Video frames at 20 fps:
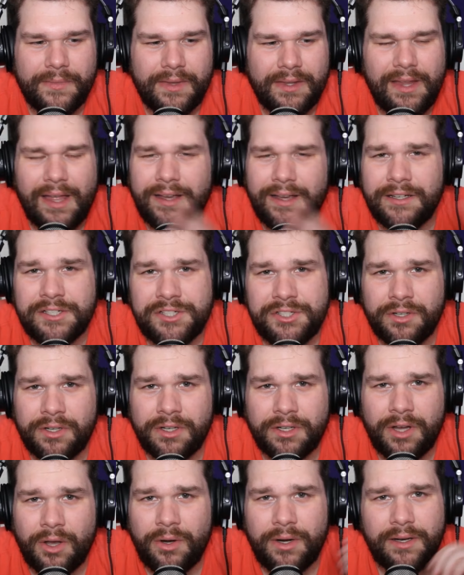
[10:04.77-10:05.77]
I'm not going to
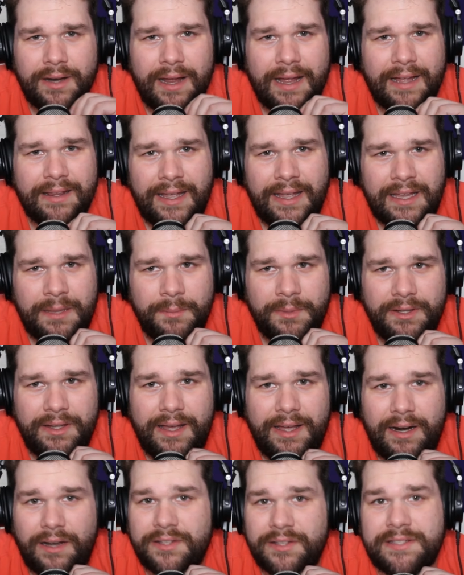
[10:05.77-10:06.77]
sugarcoat it. I like him a
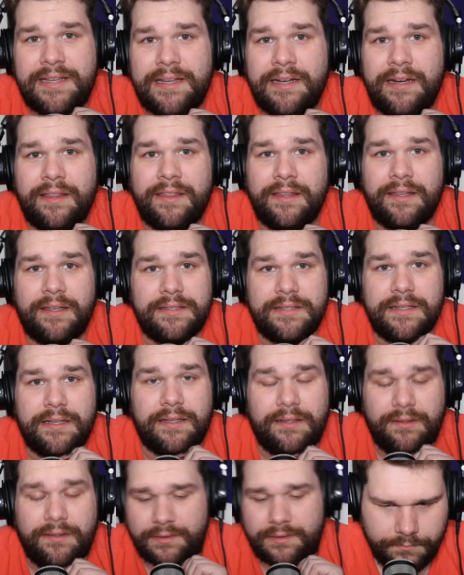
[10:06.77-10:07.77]
lot. I'll see anything he's
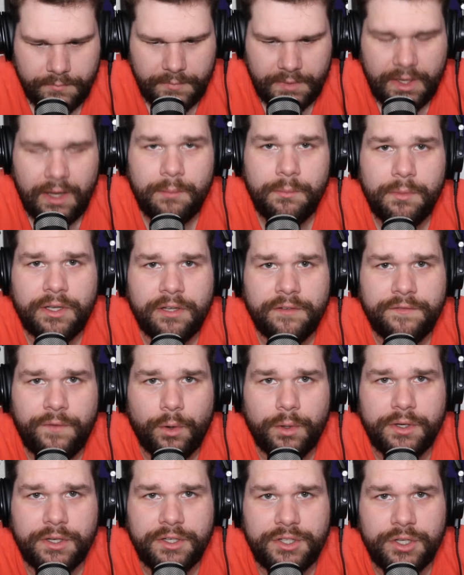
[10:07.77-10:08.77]
in. I'm looking
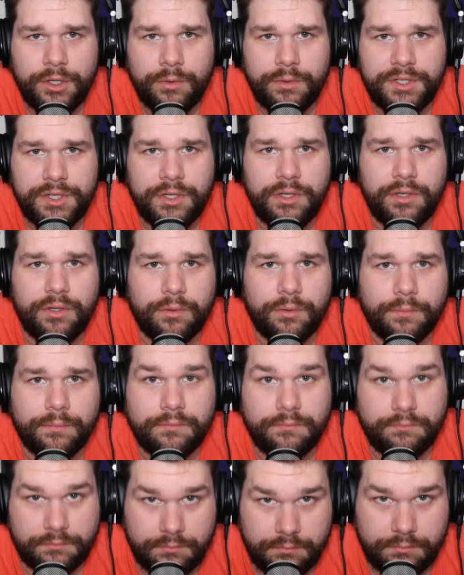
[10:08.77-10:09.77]
forward to Dune two.
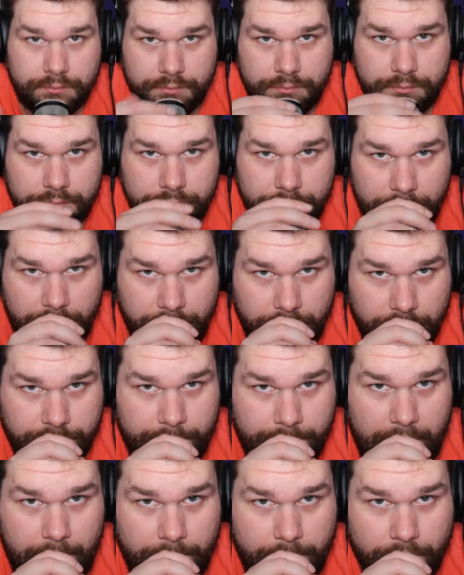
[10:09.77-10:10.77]
And those
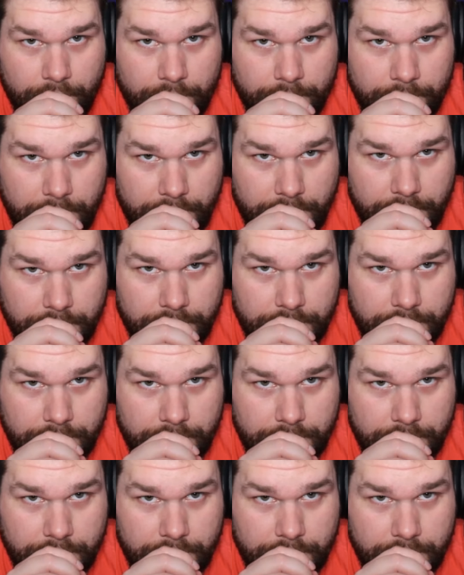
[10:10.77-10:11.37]
popcorn buckets.